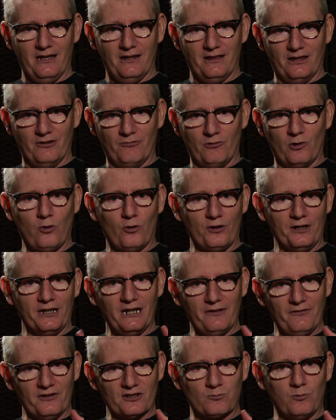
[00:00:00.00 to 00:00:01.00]
the recording
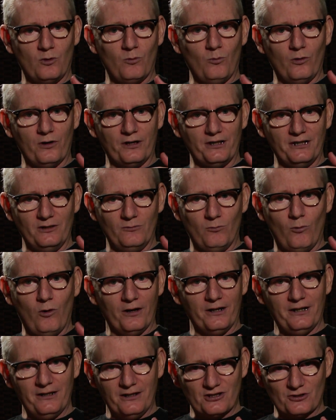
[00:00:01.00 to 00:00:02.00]
levels weren't what he
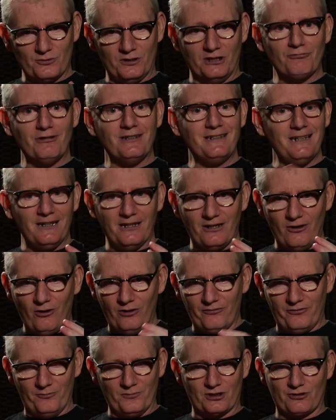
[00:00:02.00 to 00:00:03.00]
wanted, so he redid it
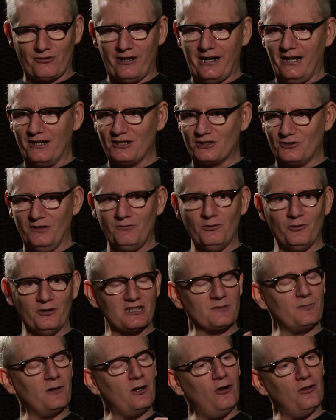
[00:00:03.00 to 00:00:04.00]
all from scratch. So even though he'd
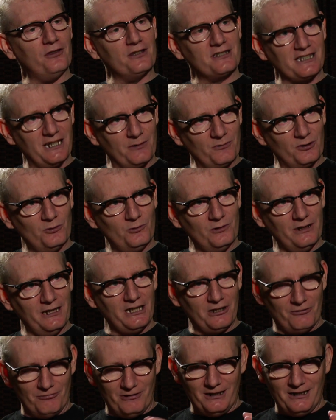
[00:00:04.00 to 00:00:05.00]
spent all this time doing it,
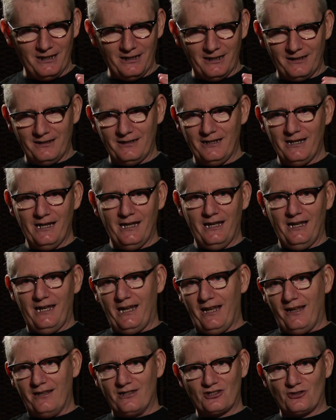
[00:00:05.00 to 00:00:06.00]
he redid it.
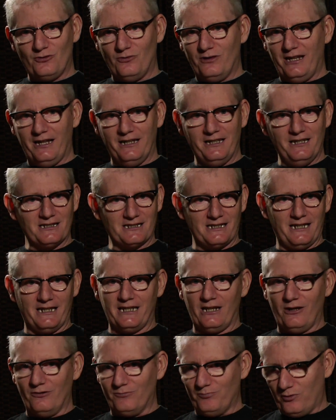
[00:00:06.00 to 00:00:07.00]
And so then he sent
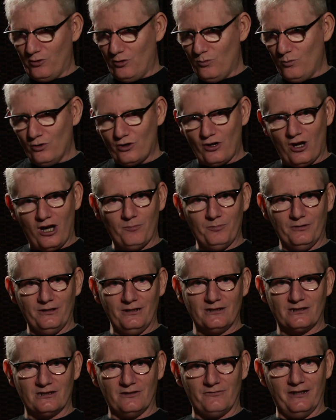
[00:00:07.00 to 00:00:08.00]
out promo
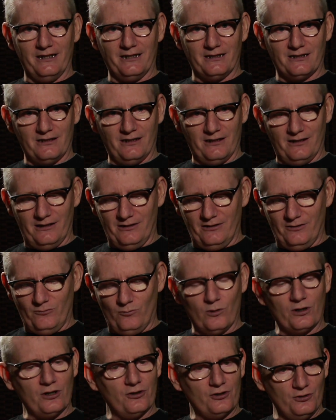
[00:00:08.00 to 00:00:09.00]
copies of like
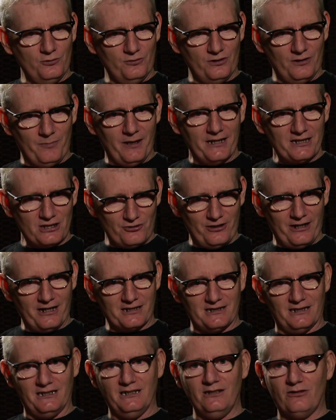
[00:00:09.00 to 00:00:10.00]
one or two of the best
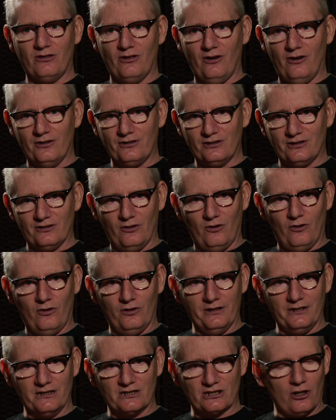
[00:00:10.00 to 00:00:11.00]
tracks that he thought to all
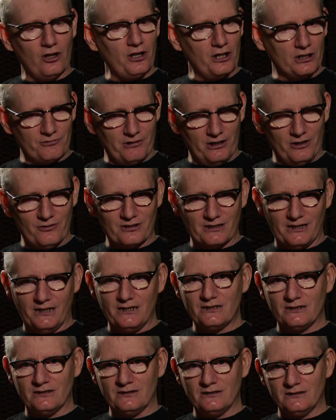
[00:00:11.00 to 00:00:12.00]
these college radio
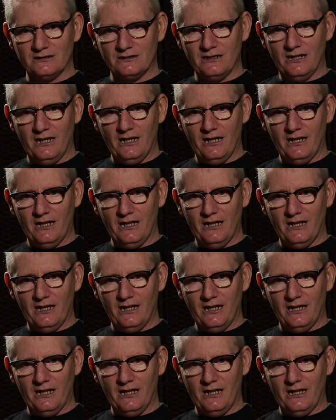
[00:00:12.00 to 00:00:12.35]
stations.